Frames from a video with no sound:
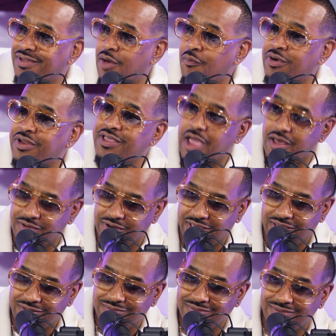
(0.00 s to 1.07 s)
I want to counter
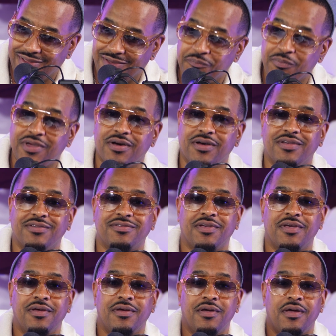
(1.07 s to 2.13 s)
that because
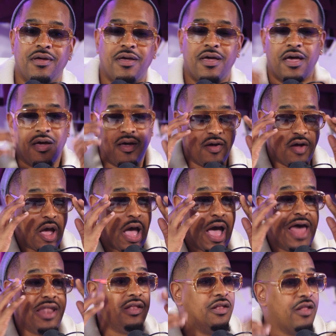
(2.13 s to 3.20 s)

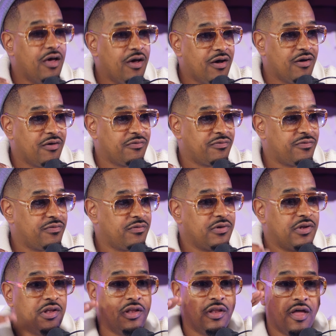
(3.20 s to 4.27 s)
I love
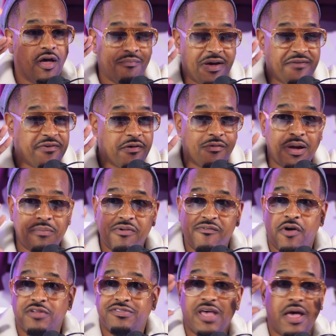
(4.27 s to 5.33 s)
my favorite rapper of
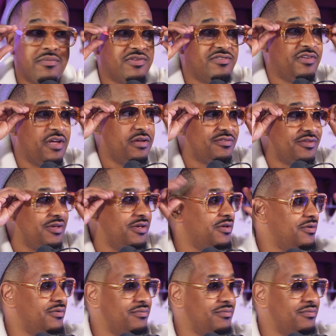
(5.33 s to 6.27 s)
all time is JayZ.